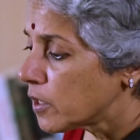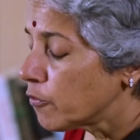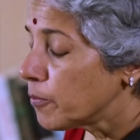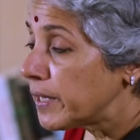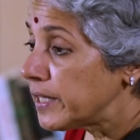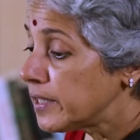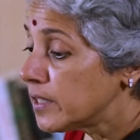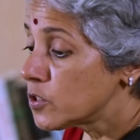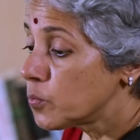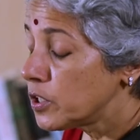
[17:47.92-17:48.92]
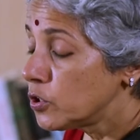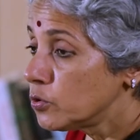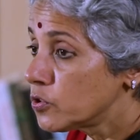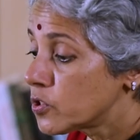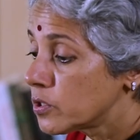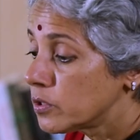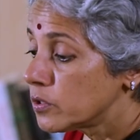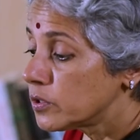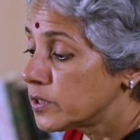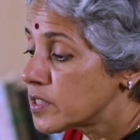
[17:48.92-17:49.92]
Now for many years we used
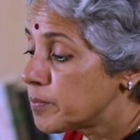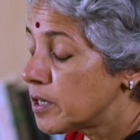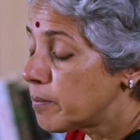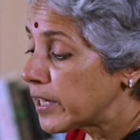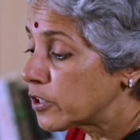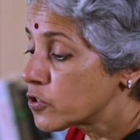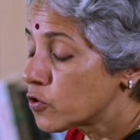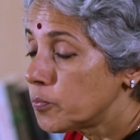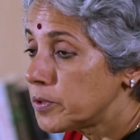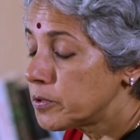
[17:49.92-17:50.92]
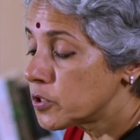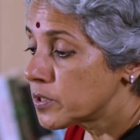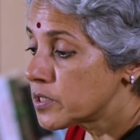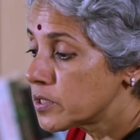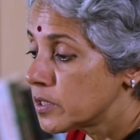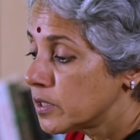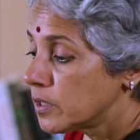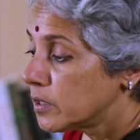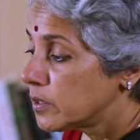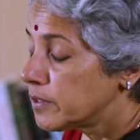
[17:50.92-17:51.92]
the smear microscopy, which was
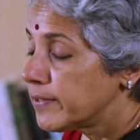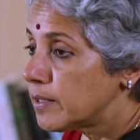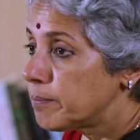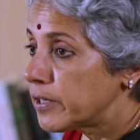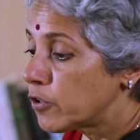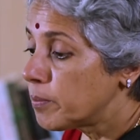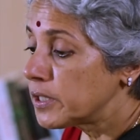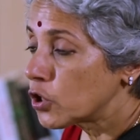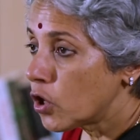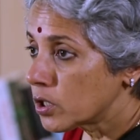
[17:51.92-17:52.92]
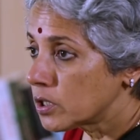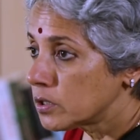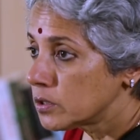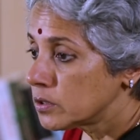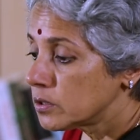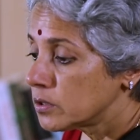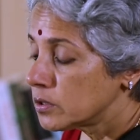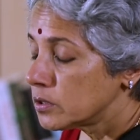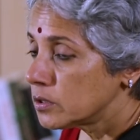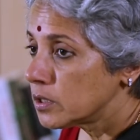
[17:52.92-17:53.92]
developed by Robert Koch
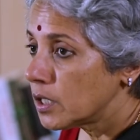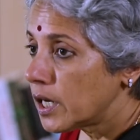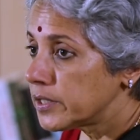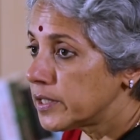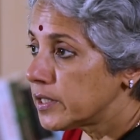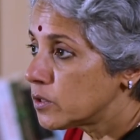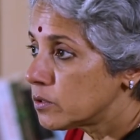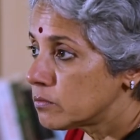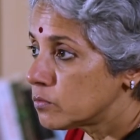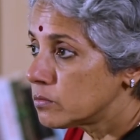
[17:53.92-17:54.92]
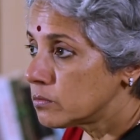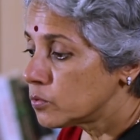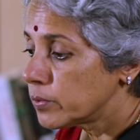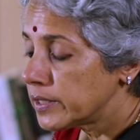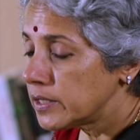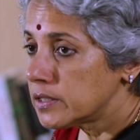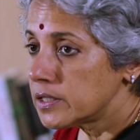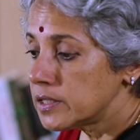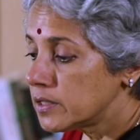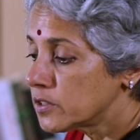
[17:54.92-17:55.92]
one hundred twenty to
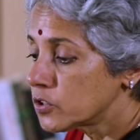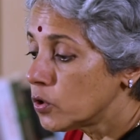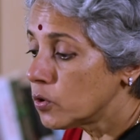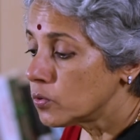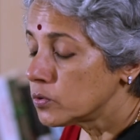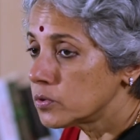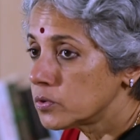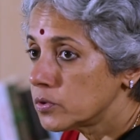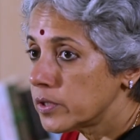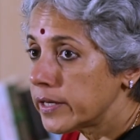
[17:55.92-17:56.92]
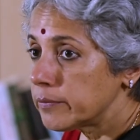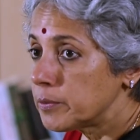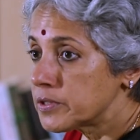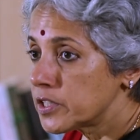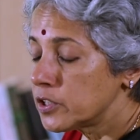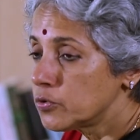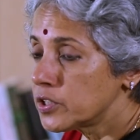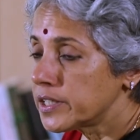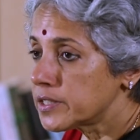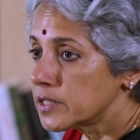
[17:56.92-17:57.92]
thirty years ago, and we were still
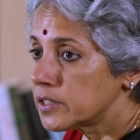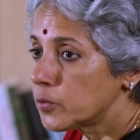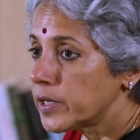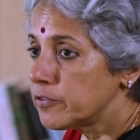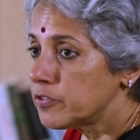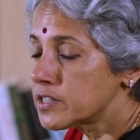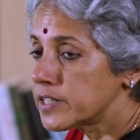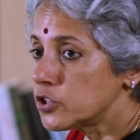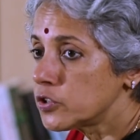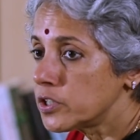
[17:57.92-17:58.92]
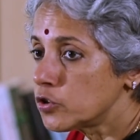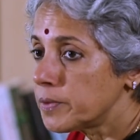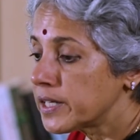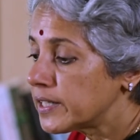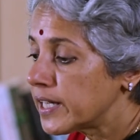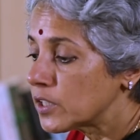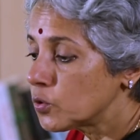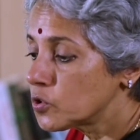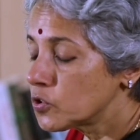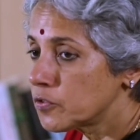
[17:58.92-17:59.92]
using it in the twenty-first century to make a
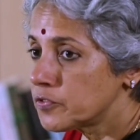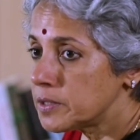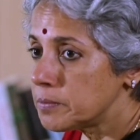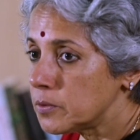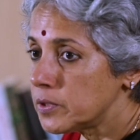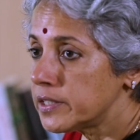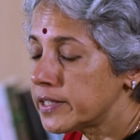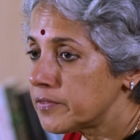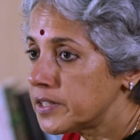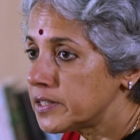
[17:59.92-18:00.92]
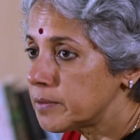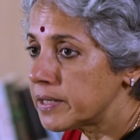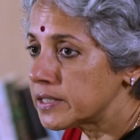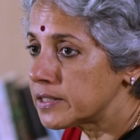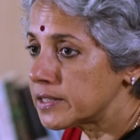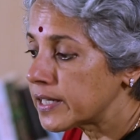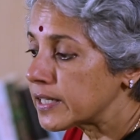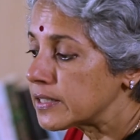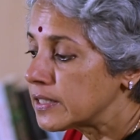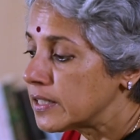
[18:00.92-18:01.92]
diagnosis of T We didn't have anything better than
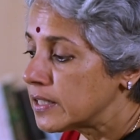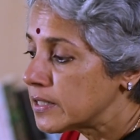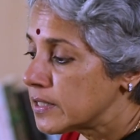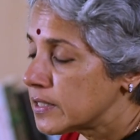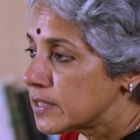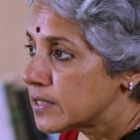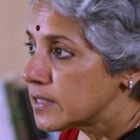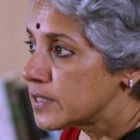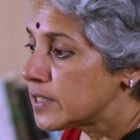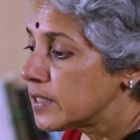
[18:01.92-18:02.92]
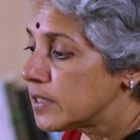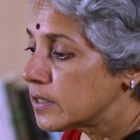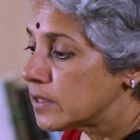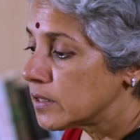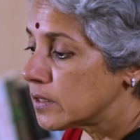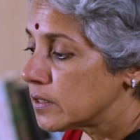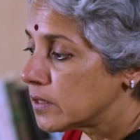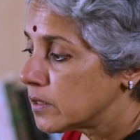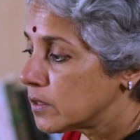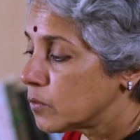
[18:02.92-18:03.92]
that. Till
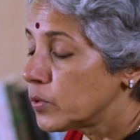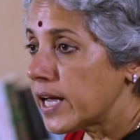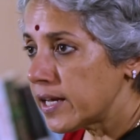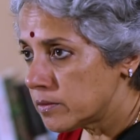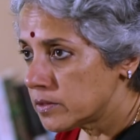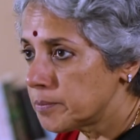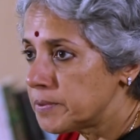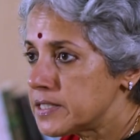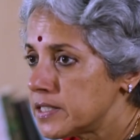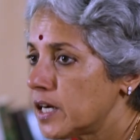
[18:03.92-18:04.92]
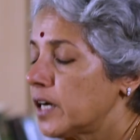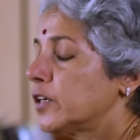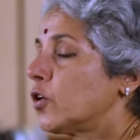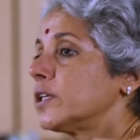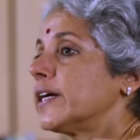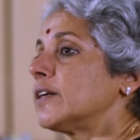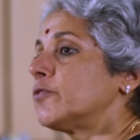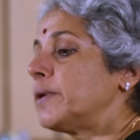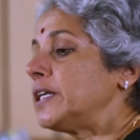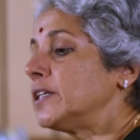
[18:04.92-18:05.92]
we had the P C R and all that
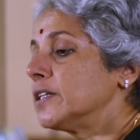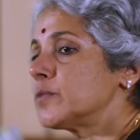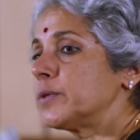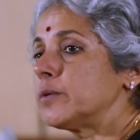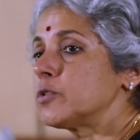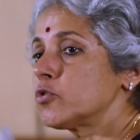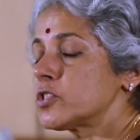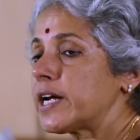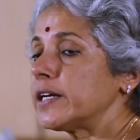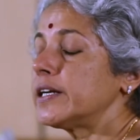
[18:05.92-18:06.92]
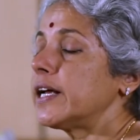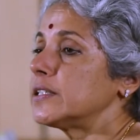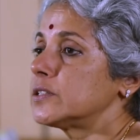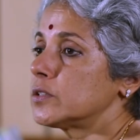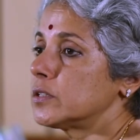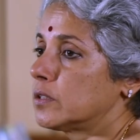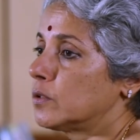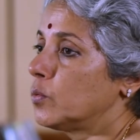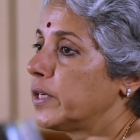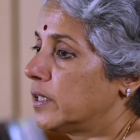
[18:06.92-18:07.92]
for many years, but there was no standardized
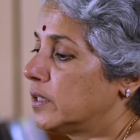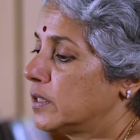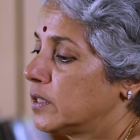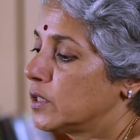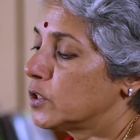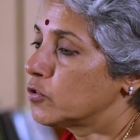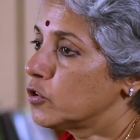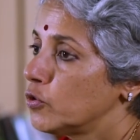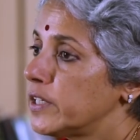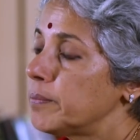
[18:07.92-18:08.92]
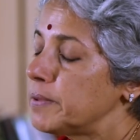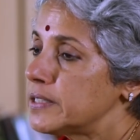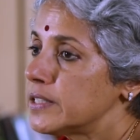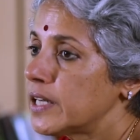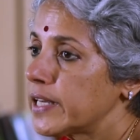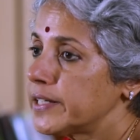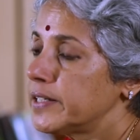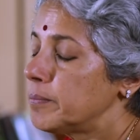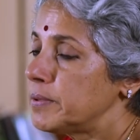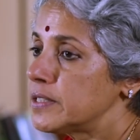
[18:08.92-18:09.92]
way. So you did a P C R, I
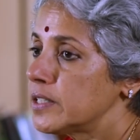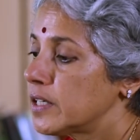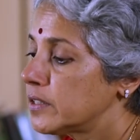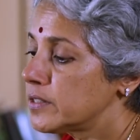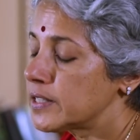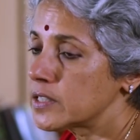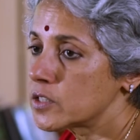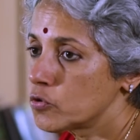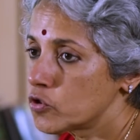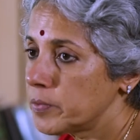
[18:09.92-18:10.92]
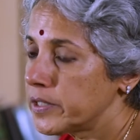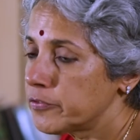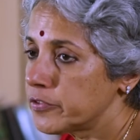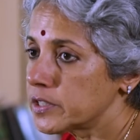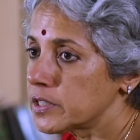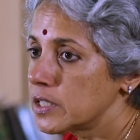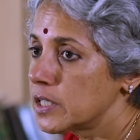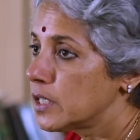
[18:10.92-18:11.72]
did a P C R, the results used to be different.